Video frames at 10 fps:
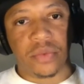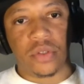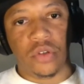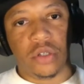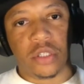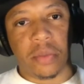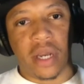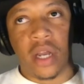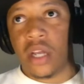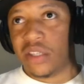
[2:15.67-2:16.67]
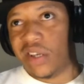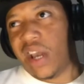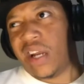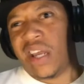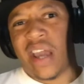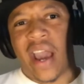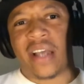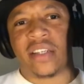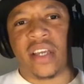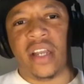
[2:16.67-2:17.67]
You know what I'm talking about? So, yeah, these
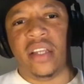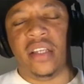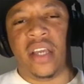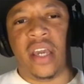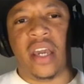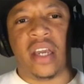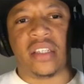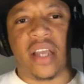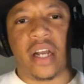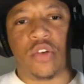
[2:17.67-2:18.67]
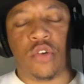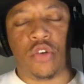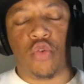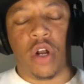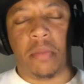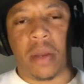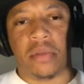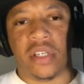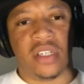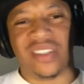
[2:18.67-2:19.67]
guys are getting gigs now at the quarterback
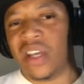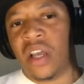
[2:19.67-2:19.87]
position.